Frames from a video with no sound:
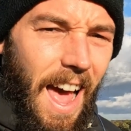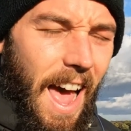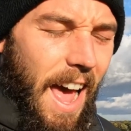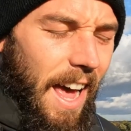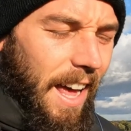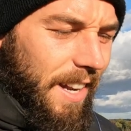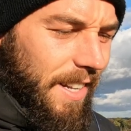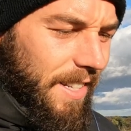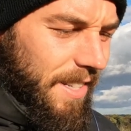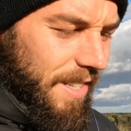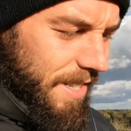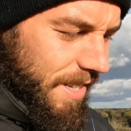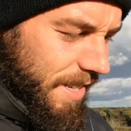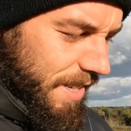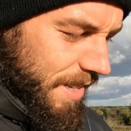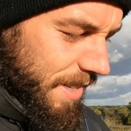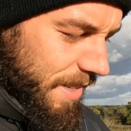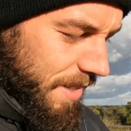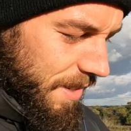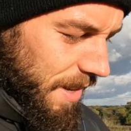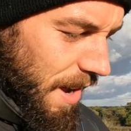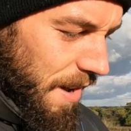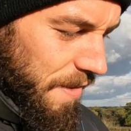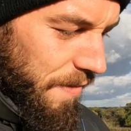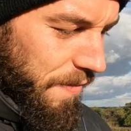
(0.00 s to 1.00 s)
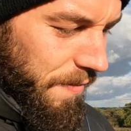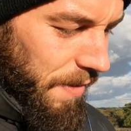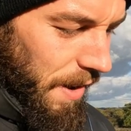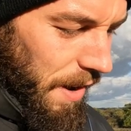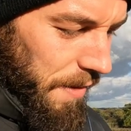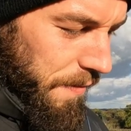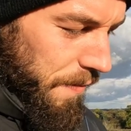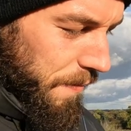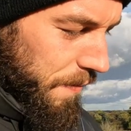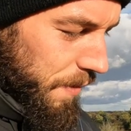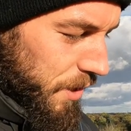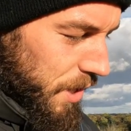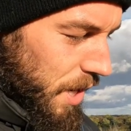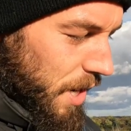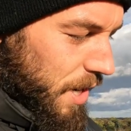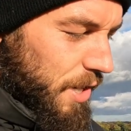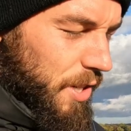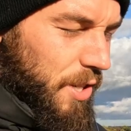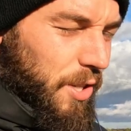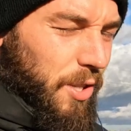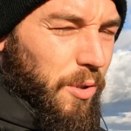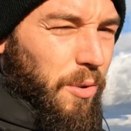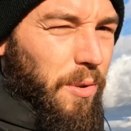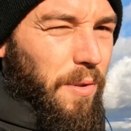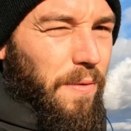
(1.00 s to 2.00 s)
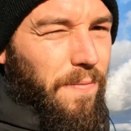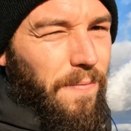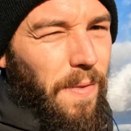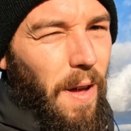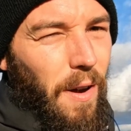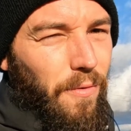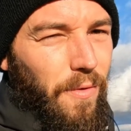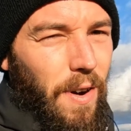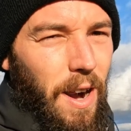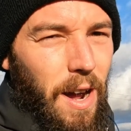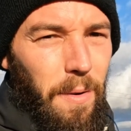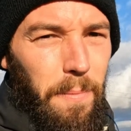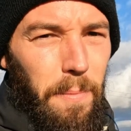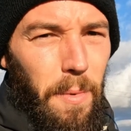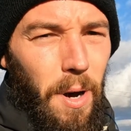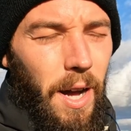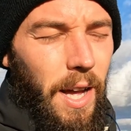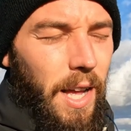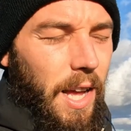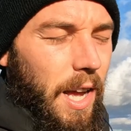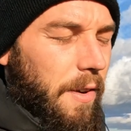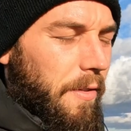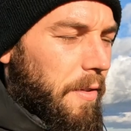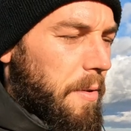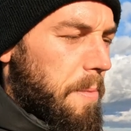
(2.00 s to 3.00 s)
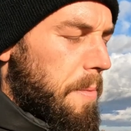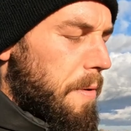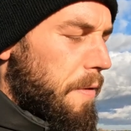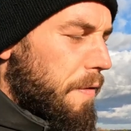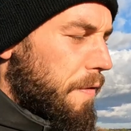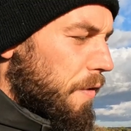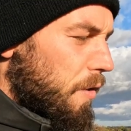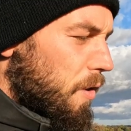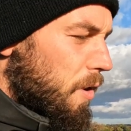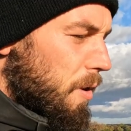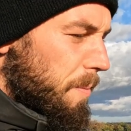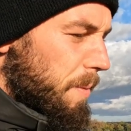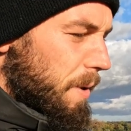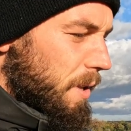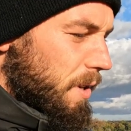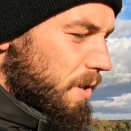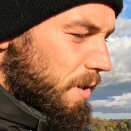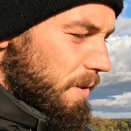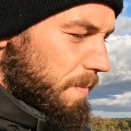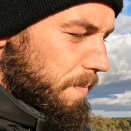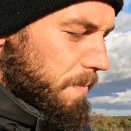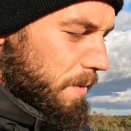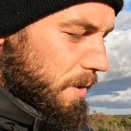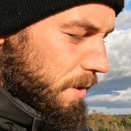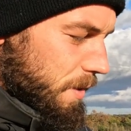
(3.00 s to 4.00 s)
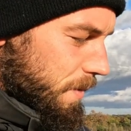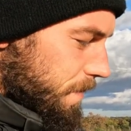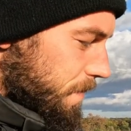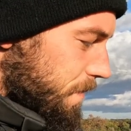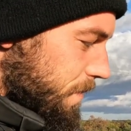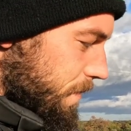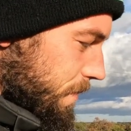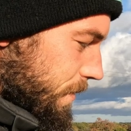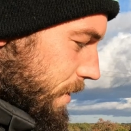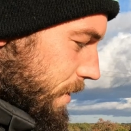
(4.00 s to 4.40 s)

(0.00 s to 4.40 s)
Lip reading: and I've searched sort of around my area before, but not